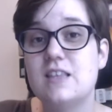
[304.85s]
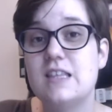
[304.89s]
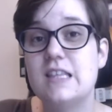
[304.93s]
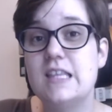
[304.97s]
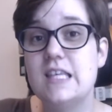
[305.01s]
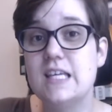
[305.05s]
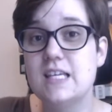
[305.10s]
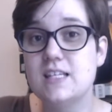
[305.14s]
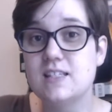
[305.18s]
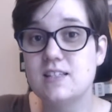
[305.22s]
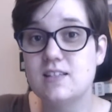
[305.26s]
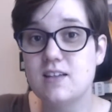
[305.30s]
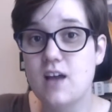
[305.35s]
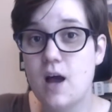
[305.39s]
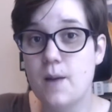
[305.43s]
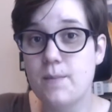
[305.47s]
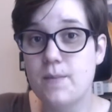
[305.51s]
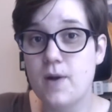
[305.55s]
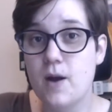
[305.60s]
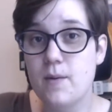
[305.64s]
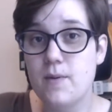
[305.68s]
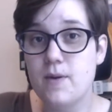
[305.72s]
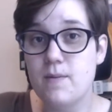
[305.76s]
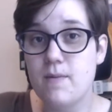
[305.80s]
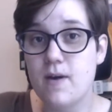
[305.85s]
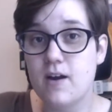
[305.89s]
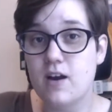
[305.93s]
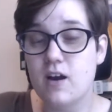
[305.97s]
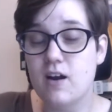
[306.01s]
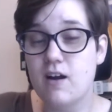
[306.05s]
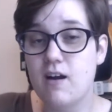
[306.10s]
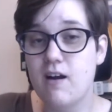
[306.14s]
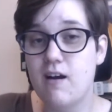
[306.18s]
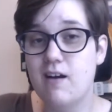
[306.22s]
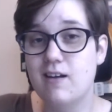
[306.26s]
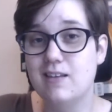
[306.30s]
this upcoming
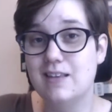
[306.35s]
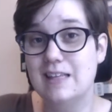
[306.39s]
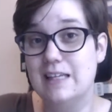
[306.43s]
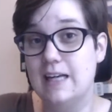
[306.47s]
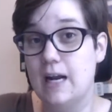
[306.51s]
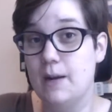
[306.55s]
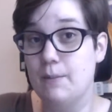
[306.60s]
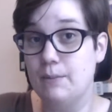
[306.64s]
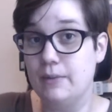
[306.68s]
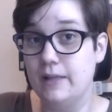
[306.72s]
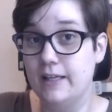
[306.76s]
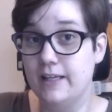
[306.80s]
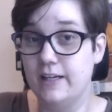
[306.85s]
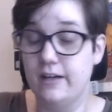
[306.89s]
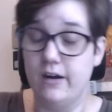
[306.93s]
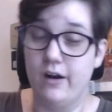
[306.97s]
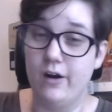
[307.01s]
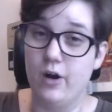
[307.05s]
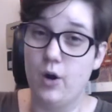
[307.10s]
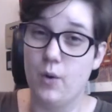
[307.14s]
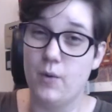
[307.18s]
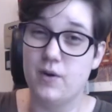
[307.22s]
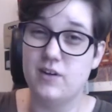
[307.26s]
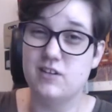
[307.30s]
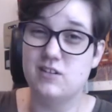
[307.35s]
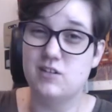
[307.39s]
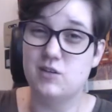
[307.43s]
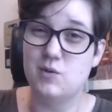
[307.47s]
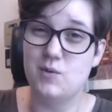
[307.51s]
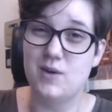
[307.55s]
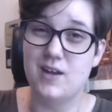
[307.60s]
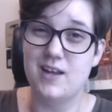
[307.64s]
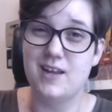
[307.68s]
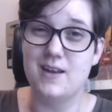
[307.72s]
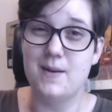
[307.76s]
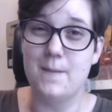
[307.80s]
MegaCon that I'm planning on going
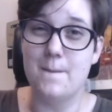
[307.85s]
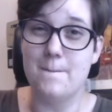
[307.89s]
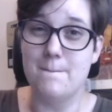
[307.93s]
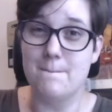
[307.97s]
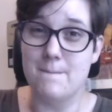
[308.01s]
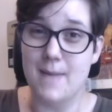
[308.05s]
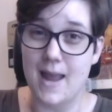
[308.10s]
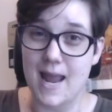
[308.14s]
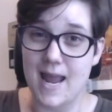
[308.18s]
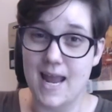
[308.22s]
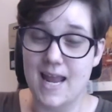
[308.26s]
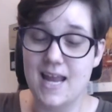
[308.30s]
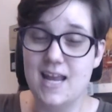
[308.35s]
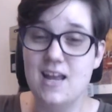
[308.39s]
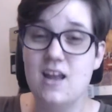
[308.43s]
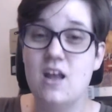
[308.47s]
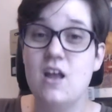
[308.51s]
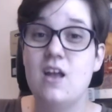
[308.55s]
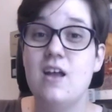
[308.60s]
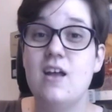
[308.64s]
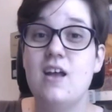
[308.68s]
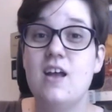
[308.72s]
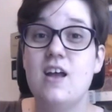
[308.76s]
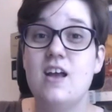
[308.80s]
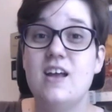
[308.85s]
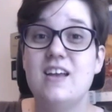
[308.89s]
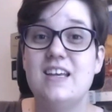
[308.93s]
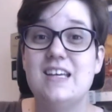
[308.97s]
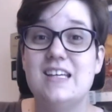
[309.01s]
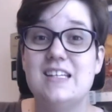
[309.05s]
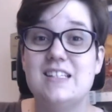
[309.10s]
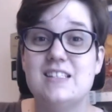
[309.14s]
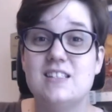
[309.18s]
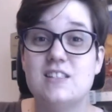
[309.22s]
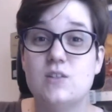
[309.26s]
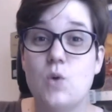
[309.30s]
to in May
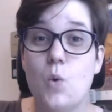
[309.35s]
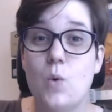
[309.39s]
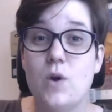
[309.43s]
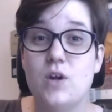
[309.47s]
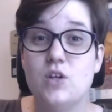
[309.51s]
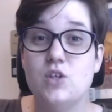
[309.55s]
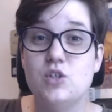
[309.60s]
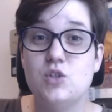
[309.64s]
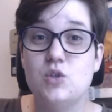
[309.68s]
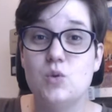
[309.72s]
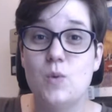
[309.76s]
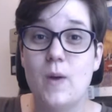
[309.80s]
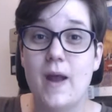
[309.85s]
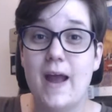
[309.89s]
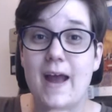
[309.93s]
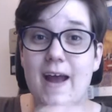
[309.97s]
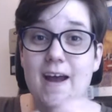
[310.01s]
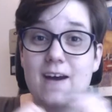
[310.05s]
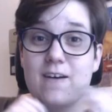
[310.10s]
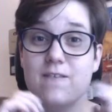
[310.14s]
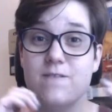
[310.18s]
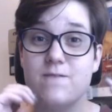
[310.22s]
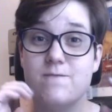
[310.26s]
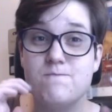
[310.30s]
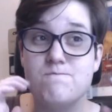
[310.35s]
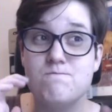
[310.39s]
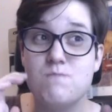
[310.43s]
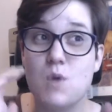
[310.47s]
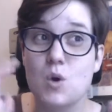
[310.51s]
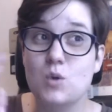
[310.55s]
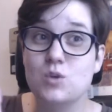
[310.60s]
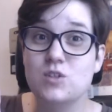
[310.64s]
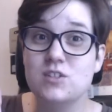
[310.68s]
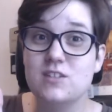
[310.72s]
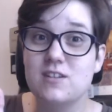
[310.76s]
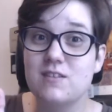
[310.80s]
is going to have
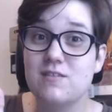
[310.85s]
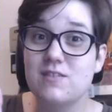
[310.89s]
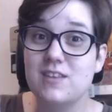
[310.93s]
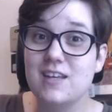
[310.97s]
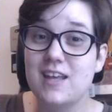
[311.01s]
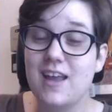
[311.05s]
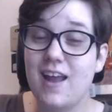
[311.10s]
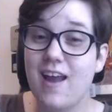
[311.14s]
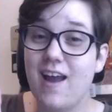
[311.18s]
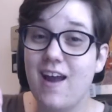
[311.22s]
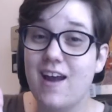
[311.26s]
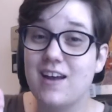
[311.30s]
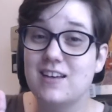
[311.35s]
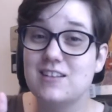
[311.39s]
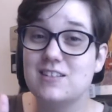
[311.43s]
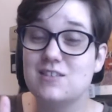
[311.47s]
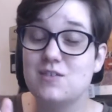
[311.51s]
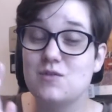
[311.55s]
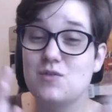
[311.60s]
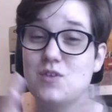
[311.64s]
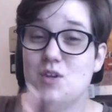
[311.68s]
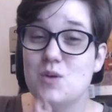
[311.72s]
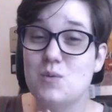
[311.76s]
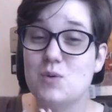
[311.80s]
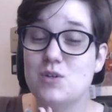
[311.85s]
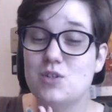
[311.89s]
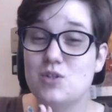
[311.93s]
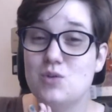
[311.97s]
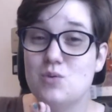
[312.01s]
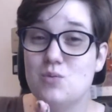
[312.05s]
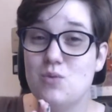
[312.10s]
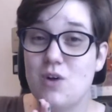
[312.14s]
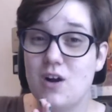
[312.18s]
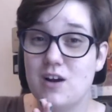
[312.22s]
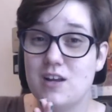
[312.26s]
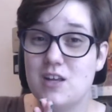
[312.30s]
most of the cast of the
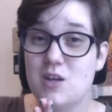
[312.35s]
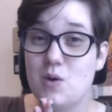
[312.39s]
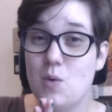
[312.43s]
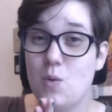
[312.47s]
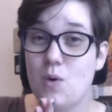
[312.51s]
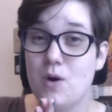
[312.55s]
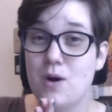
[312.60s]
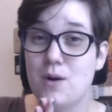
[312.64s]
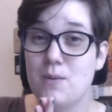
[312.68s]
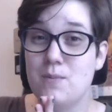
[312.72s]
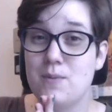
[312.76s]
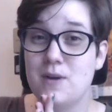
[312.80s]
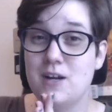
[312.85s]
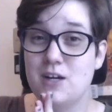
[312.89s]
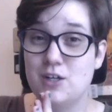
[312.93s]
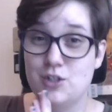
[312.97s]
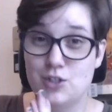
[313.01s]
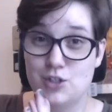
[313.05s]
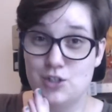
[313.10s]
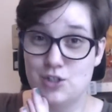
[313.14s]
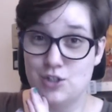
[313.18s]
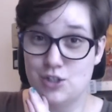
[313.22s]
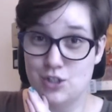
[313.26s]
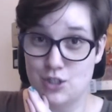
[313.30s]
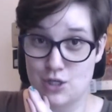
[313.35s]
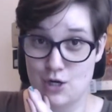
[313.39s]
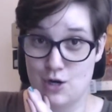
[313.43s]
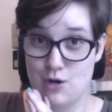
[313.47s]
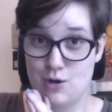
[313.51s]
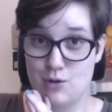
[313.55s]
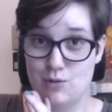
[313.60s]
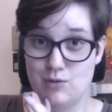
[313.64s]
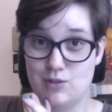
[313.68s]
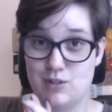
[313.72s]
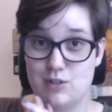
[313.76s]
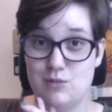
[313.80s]
original Rocky Horror Picture Show.
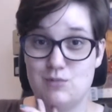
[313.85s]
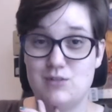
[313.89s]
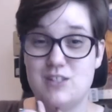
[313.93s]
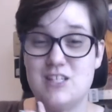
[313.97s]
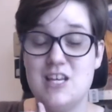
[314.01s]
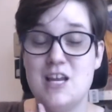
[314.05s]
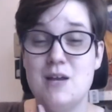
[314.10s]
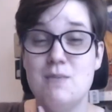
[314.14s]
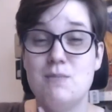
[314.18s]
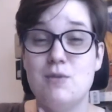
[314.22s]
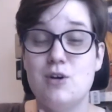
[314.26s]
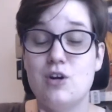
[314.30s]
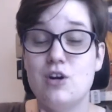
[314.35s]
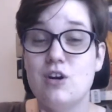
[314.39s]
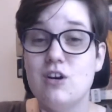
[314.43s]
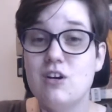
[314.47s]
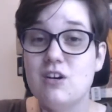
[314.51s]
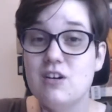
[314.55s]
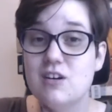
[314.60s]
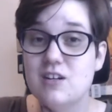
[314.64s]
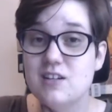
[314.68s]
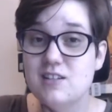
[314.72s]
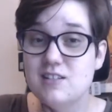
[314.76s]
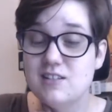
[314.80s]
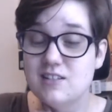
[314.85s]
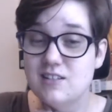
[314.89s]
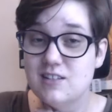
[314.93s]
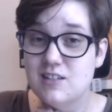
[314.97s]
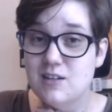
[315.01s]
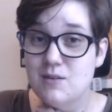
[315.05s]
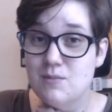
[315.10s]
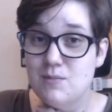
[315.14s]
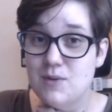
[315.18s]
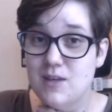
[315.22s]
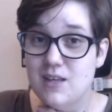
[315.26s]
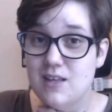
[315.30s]
So Tim Curry's
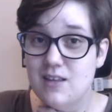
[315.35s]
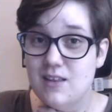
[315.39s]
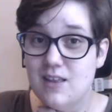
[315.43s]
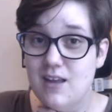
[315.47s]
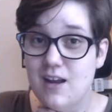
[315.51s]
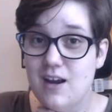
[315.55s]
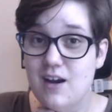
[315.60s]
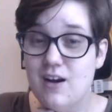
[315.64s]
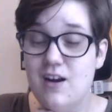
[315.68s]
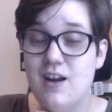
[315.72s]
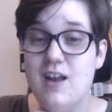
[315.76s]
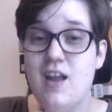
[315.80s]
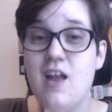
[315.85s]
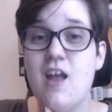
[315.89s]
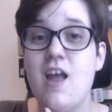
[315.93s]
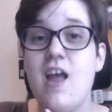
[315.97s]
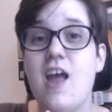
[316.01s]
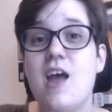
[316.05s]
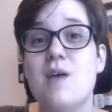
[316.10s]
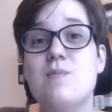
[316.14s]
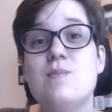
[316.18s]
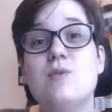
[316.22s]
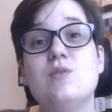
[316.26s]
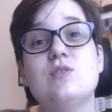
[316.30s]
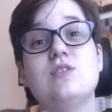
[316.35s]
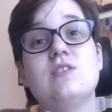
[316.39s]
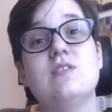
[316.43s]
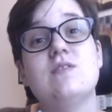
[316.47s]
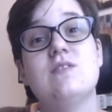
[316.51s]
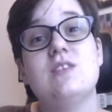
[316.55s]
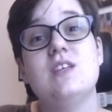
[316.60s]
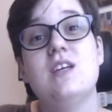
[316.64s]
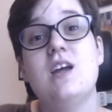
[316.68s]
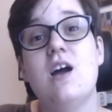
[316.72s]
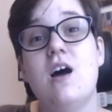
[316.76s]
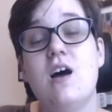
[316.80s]
gonna be there, and most of
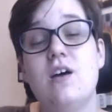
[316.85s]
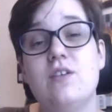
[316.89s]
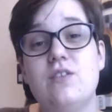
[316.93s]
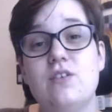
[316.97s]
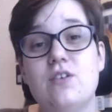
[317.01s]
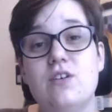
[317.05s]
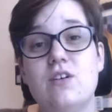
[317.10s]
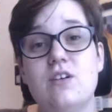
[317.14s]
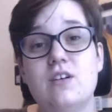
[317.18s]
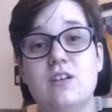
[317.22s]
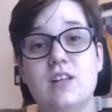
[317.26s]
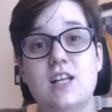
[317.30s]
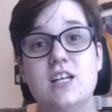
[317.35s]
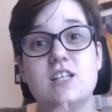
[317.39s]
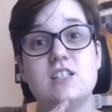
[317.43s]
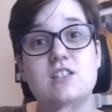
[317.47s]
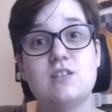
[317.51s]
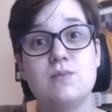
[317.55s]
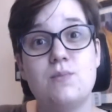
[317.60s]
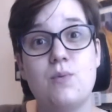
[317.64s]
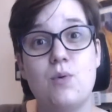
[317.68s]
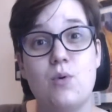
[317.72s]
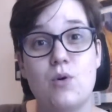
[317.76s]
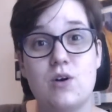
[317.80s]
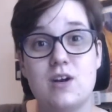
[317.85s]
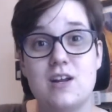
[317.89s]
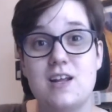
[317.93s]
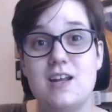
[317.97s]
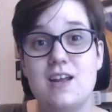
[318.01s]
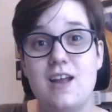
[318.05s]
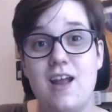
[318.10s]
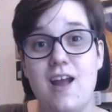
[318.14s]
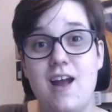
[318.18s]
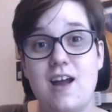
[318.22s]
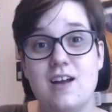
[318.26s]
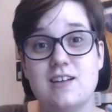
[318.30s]
the other like
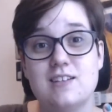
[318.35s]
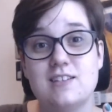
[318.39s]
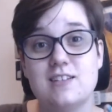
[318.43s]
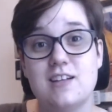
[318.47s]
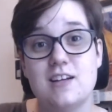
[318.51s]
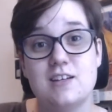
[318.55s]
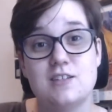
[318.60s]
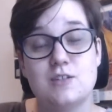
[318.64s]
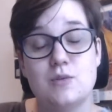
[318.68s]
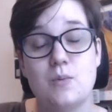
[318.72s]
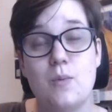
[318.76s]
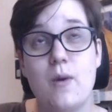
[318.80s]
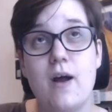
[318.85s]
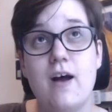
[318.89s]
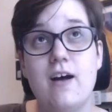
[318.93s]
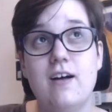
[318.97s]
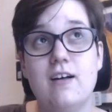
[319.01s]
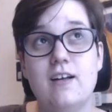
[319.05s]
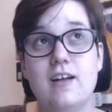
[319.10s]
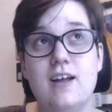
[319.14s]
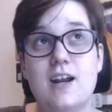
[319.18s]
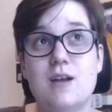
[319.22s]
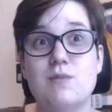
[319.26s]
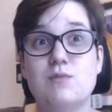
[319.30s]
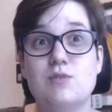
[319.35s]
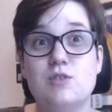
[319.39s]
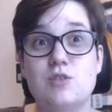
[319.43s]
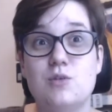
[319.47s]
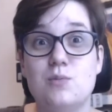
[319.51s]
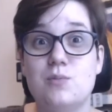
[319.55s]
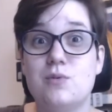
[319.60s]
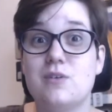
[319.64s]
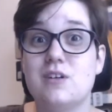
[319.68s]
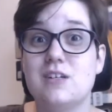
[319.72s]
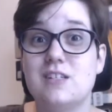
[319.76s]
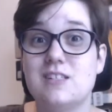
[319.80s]
supporting cast as well, and I'm
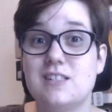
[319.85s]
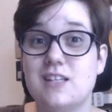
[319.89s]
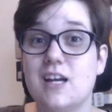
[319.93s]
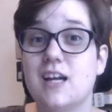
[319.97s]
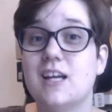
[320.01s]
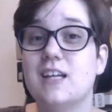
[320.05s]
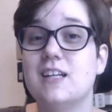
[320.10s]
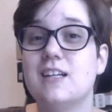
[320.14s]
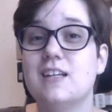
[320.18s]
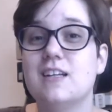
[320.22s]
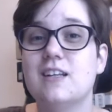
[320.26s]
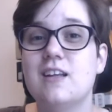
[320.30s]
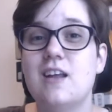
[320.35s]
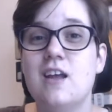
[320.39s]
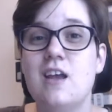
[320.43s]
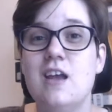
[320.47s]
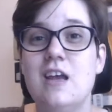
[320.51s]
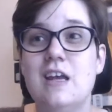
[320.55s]
super excited.